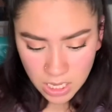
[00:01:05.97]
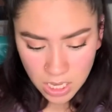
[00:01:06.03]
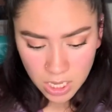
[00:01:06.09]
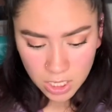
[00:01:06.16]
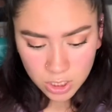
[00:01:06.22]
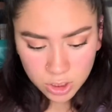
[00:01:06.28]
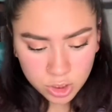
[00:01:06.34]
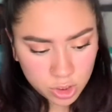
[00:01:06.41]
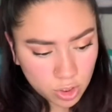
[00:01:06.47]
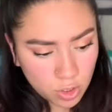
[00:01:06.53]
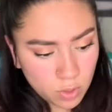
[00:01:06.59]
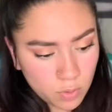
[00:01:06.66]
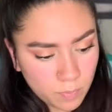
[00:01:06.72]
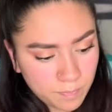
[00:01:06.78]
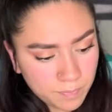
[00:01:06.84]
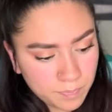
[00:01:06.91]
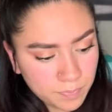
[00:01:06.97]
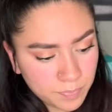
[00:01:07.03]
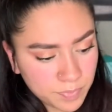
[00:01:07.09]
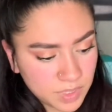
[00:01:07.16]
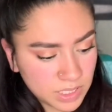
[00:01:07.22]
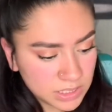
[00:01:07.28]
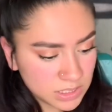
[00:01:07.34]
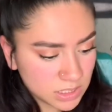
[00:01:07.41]
So
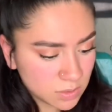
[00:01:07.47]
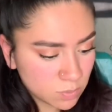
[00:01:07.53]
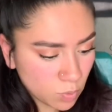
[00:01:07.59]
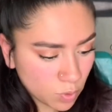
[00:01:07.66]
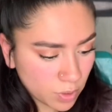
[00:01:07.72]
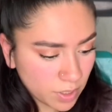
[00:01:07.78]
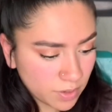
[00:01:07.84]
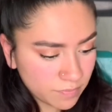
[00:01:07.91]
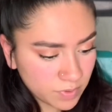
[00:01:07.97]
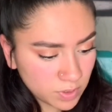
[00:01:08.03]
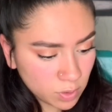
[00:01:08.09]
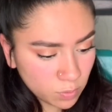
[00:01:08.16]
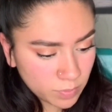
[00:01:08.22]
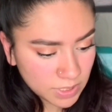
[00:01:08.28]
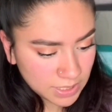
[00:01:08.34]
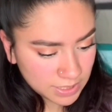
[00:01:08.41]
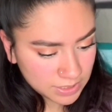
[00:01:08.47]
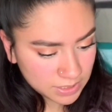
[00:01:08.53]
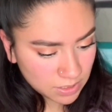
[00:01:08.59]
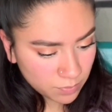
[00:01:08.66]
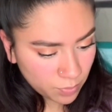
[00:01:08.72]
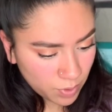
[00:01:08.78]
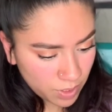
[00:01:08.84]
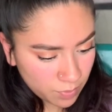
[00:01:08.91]
this is more of a luminizing
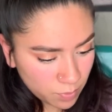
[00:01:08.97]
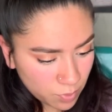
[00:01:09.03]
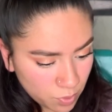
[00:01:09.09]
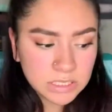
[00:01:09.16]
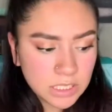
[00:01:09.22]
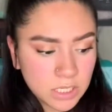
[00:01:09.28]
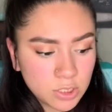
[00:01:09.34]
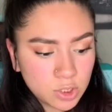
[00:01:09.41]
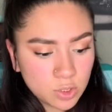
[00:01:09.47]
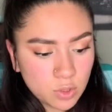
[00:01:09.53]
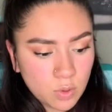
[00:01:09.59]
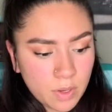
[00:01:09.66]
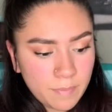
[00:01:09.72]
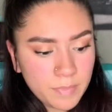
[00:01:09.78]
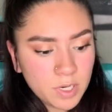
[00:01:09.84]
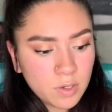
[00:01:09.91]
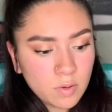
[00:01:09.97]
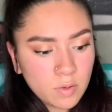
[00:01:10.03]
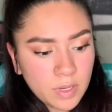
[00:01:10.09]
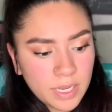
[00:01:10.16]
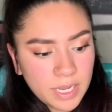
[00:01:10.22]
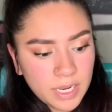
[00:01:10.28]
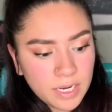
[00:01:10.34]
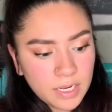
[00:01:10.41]
primer. So I'm gonna go
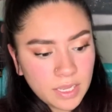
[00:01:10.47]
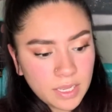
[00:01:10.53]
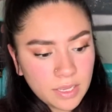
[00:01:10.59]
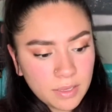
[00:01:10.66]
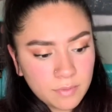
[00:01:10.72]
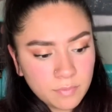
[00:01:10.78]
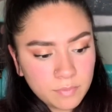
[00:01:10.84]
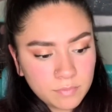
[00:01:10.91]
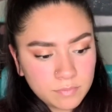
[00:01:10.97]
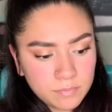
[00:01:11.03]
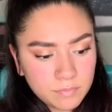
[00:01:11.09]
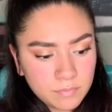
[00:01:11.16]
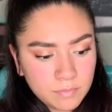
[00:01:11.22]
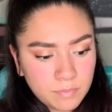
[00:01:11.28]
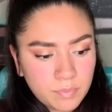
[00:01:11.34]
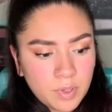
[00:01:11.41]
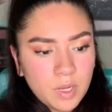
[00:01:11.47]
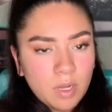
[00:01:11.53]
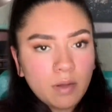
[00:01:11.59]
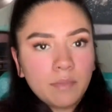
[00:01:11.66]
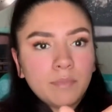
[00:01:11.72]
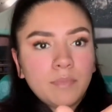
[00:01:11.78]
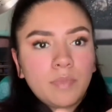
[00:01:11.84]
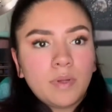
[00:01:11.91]
ahead and pump.
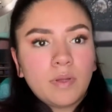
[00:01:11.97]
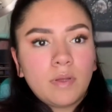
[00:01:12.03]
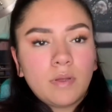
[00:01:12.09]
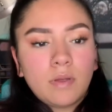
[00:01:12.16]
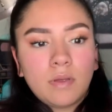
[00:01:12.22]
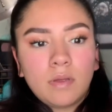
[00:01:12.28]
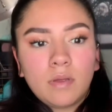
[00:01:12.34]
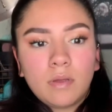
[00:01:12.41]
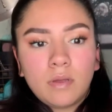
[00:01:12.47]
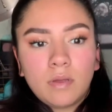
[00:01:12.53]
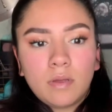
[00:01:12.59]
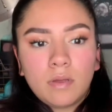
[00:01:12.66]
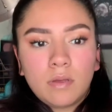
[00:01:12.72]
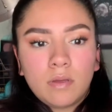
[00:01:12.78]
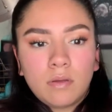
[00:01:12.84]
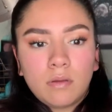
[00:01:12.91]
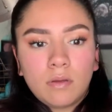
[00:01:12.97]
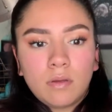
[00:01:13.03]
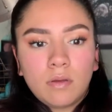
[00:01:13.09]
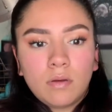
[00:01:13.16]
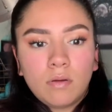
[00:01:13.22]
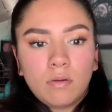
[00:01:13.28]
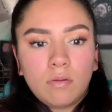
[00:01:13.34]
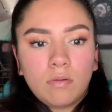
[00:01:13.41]

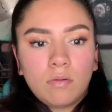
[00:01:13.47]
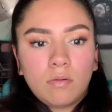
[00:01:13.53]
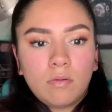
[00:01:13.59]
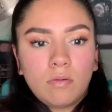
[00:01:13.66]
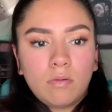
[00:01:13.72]
Oh.